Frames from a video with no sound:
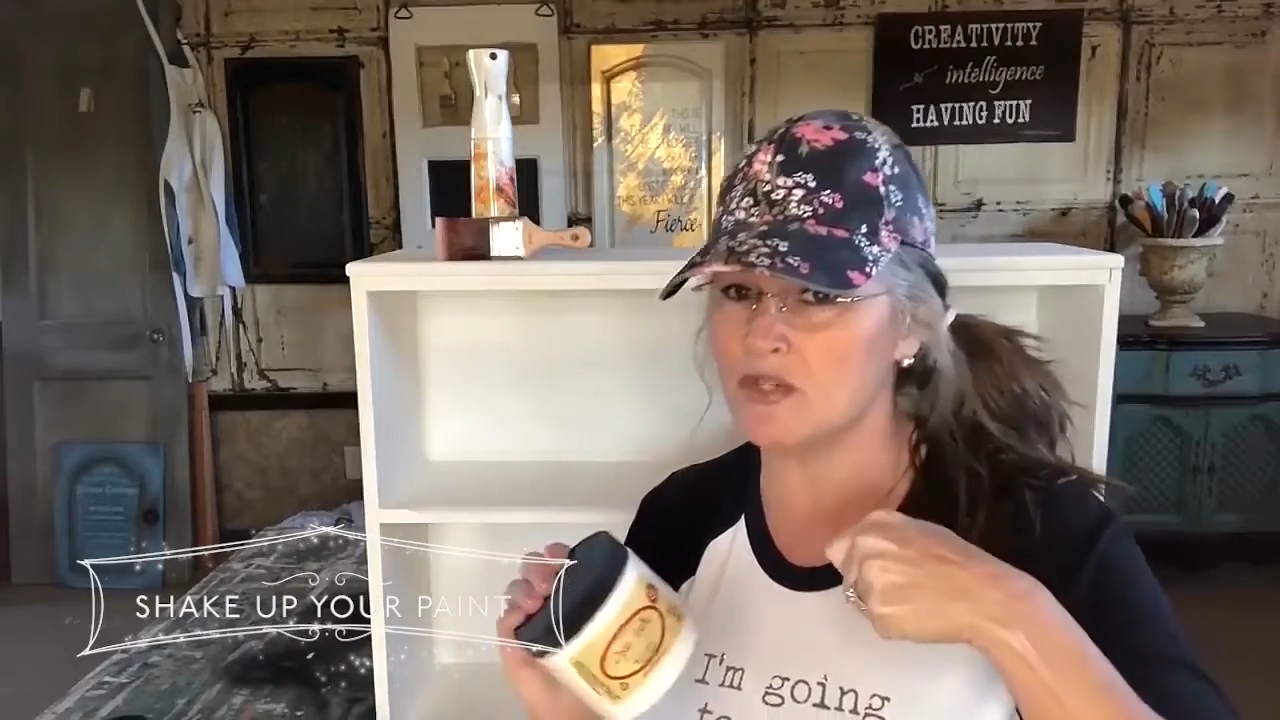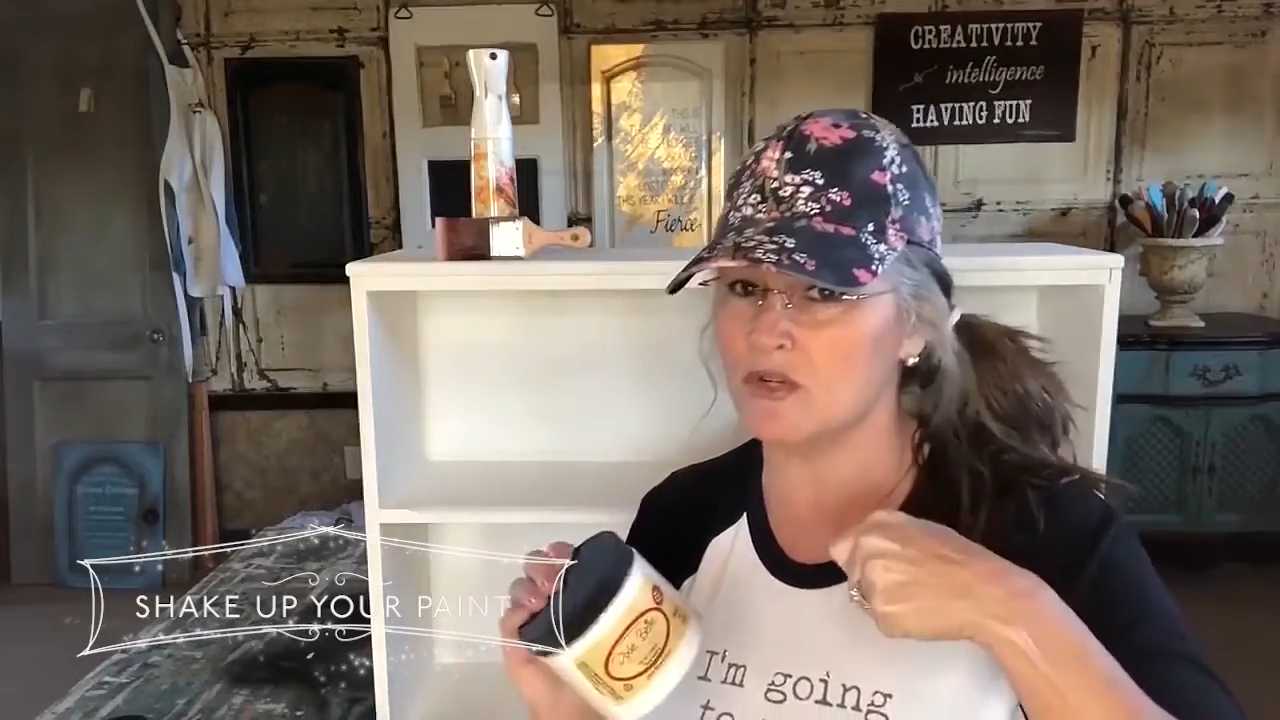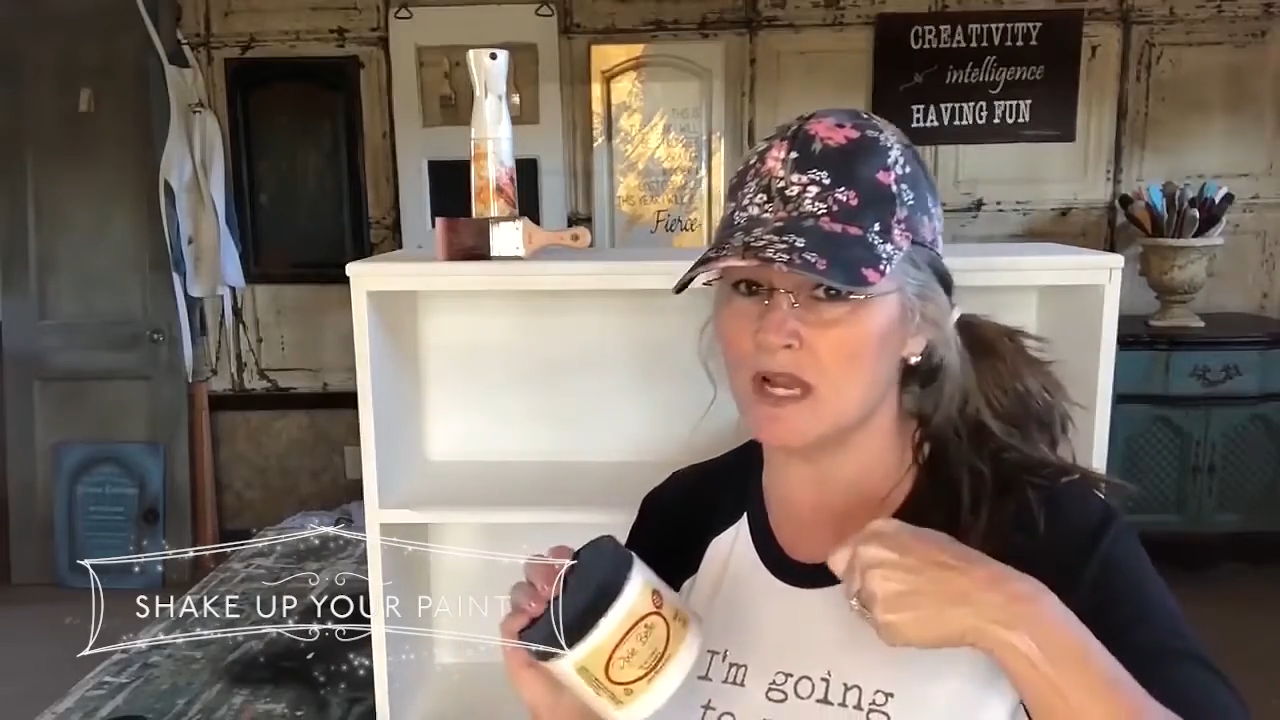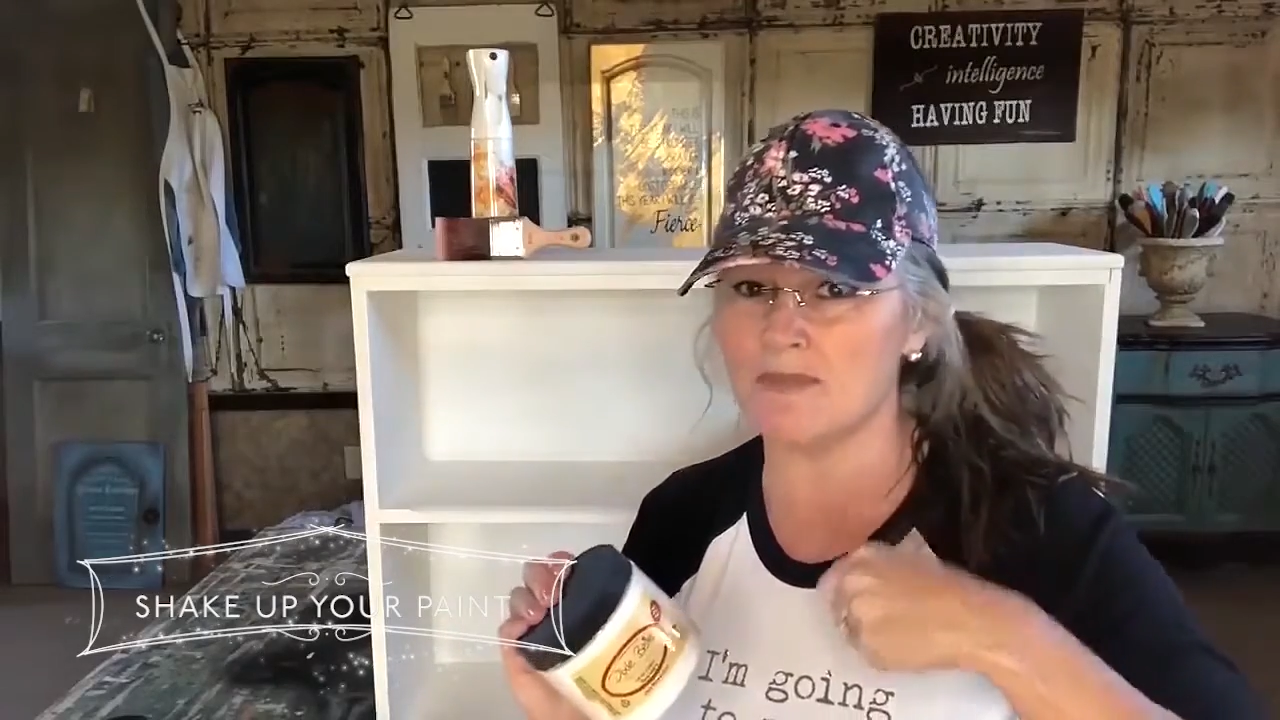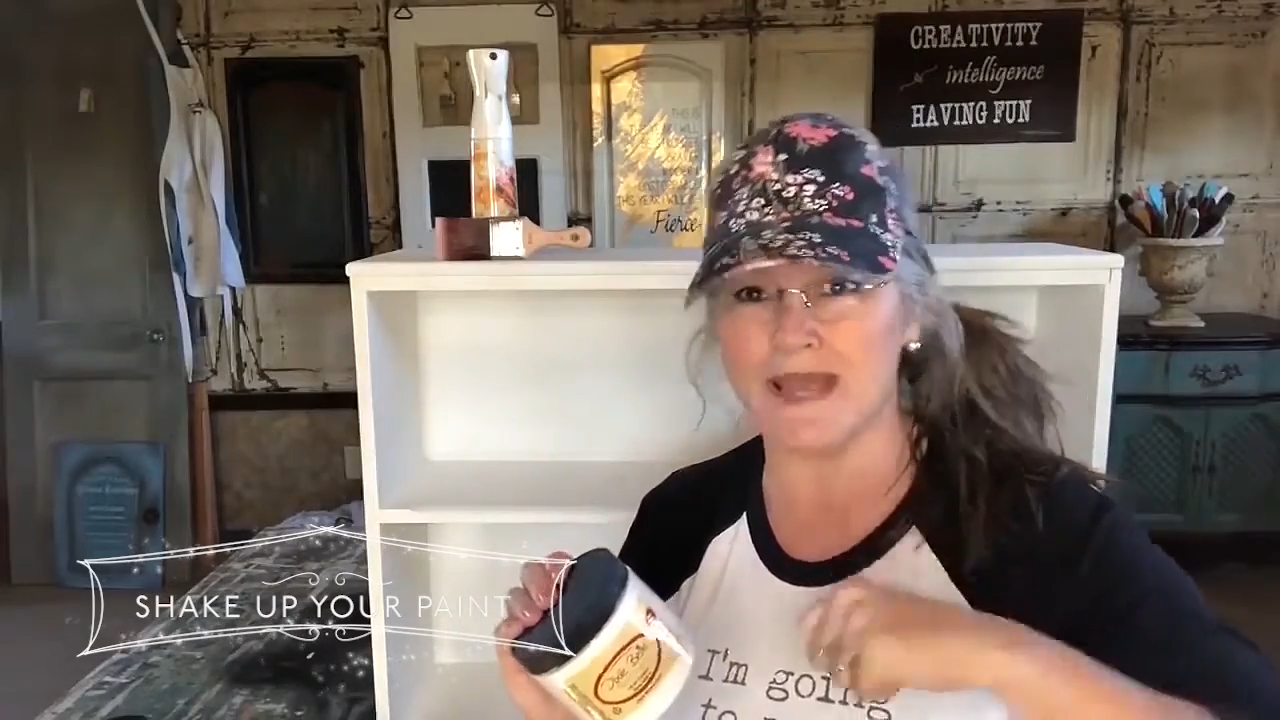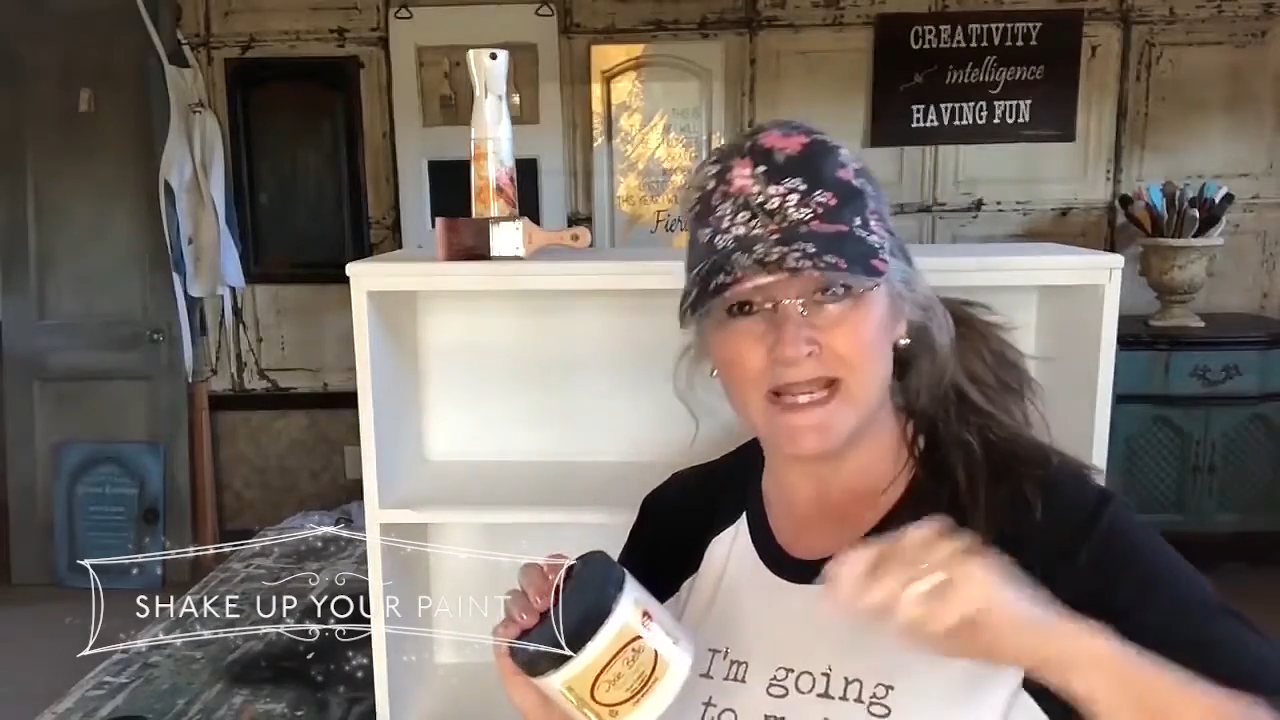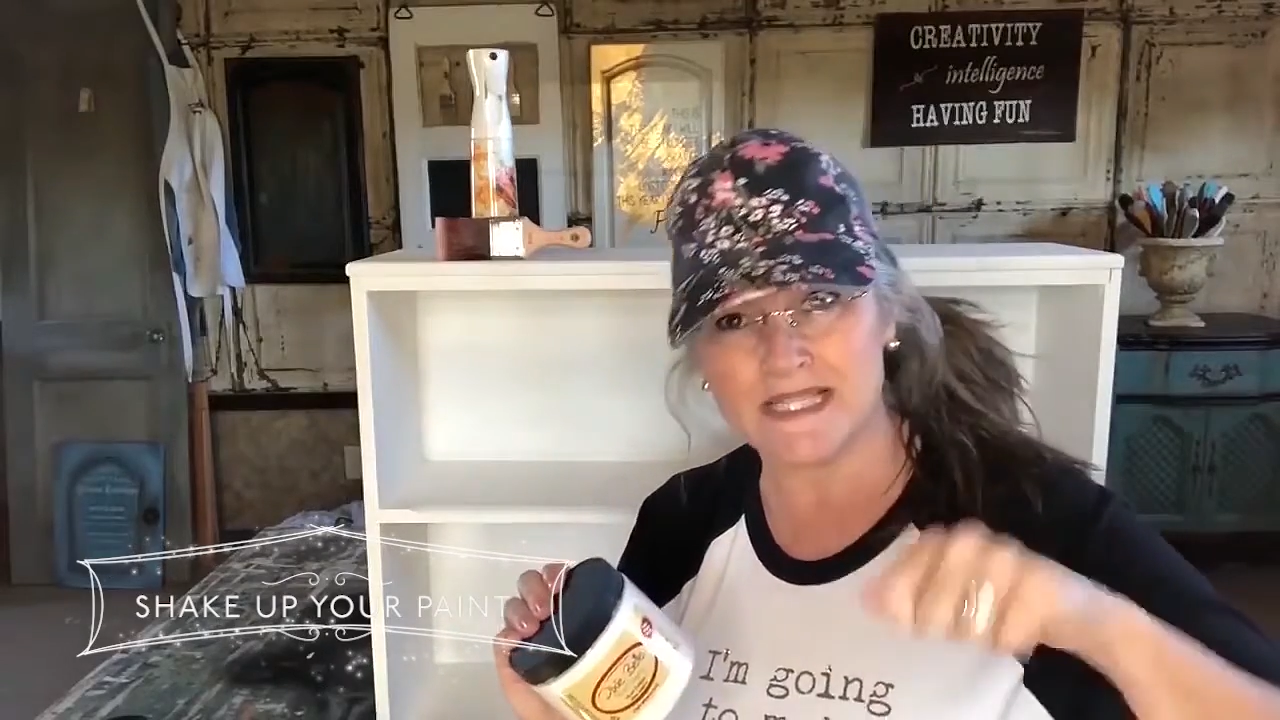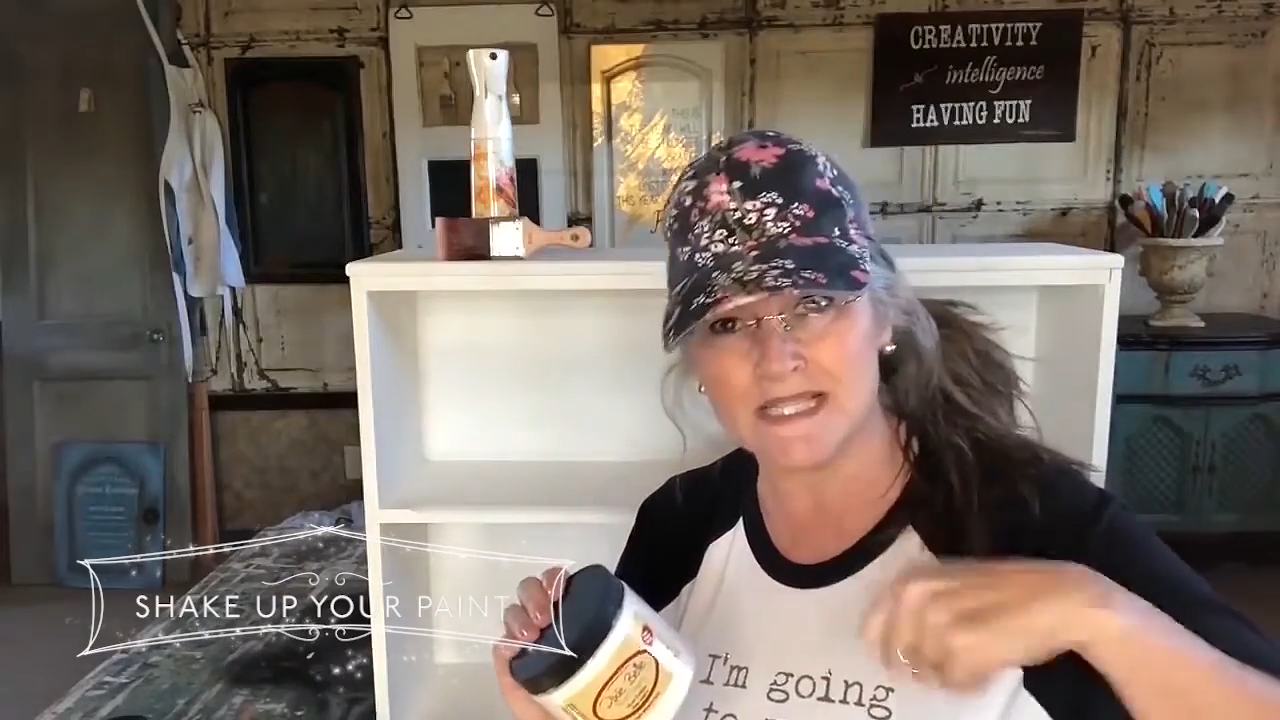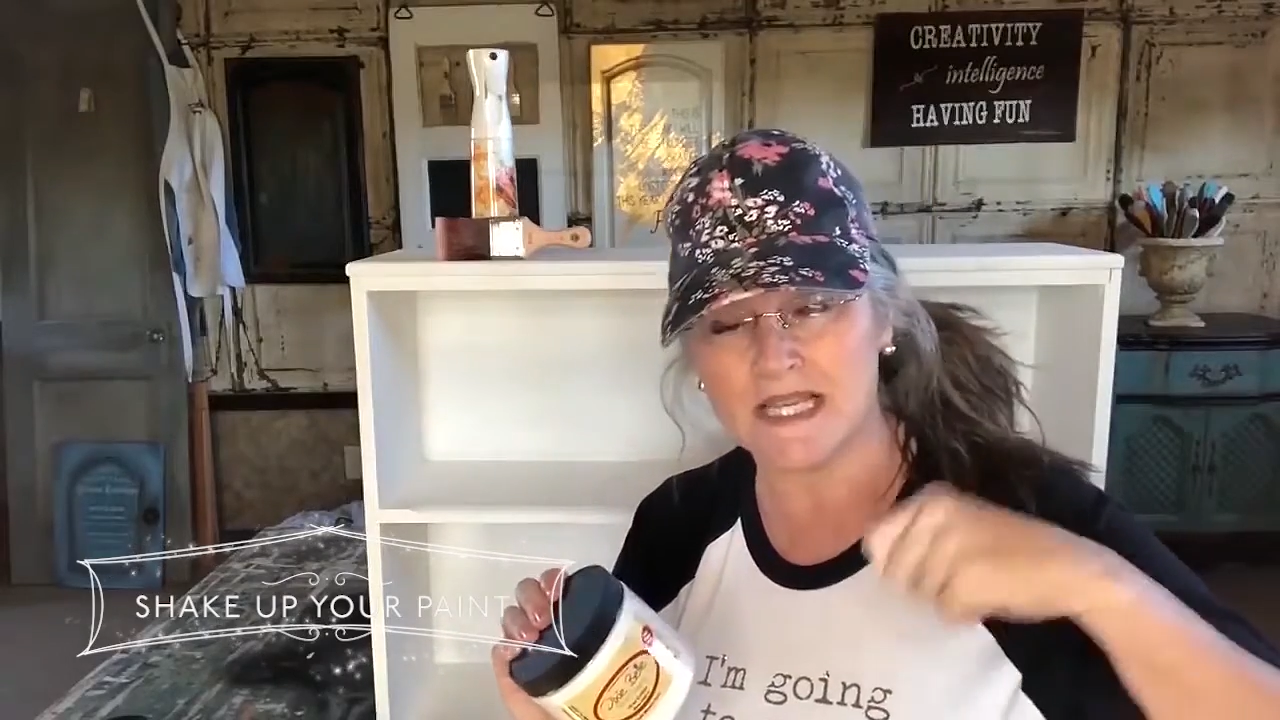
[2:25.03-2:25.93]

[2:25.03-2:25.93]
You know, a lot of paints,